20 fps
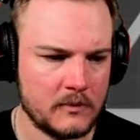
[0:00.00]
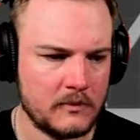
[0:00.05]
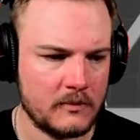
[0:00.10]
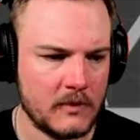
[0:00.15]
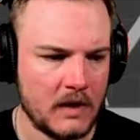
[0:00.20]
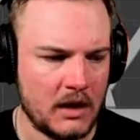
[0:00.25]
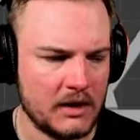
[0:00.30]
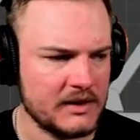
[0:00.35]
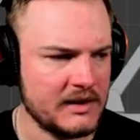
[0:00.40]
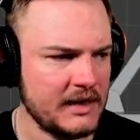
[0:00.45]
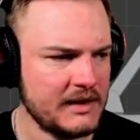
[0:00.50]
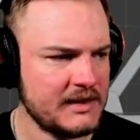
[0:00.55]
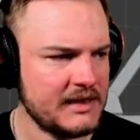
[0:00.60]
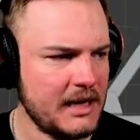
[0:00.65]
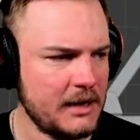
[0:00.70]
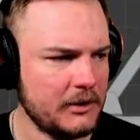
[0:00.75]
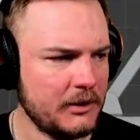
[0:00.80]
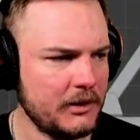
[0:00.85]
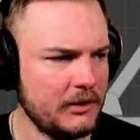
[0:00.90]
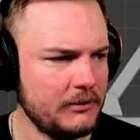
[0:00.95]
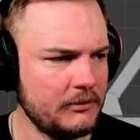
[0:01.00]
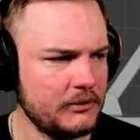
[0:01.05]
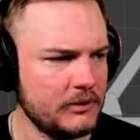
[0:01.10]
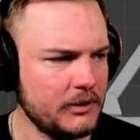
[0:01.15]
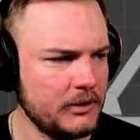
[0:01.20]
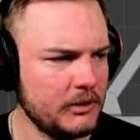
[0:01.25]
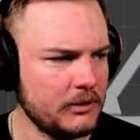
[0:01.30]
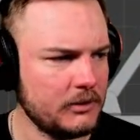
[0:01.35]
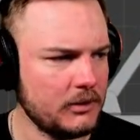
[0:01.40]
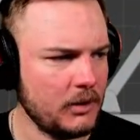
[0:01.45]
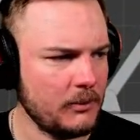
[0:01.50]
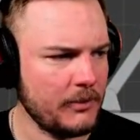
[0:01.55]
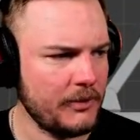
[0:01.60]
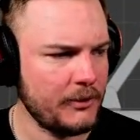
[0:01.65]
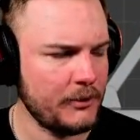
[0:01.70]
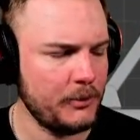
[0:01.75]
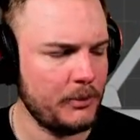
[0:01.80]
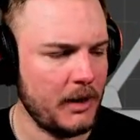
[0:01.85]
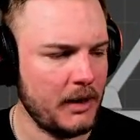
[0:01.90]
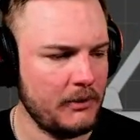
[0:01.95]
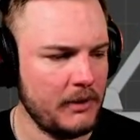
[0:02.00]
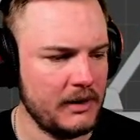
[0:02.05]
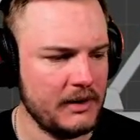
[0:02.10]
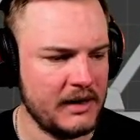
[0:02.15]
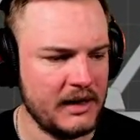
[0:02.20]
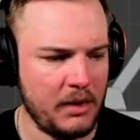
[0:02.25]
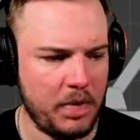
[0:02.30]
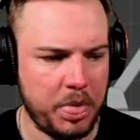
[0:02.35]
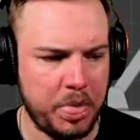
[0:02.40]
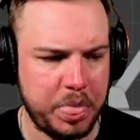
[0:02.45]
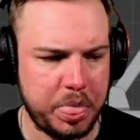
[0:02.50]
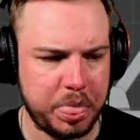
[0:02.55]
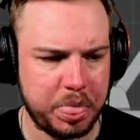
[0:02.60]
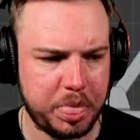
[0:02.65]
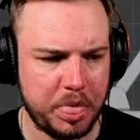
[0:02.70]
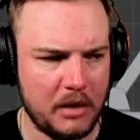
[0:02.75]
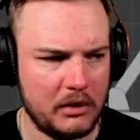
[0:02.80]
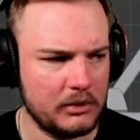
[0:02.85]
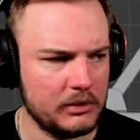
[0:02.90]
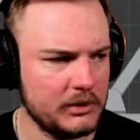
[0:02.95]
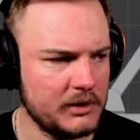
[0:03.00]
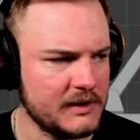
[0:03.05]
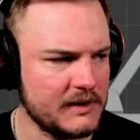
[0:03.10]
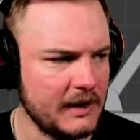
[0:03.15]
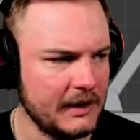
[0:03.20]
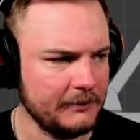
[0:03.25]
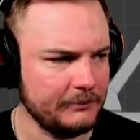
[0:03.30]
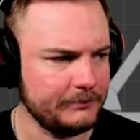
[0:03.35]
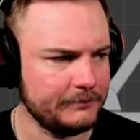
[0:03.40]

Does that sound come through? By the way, is that?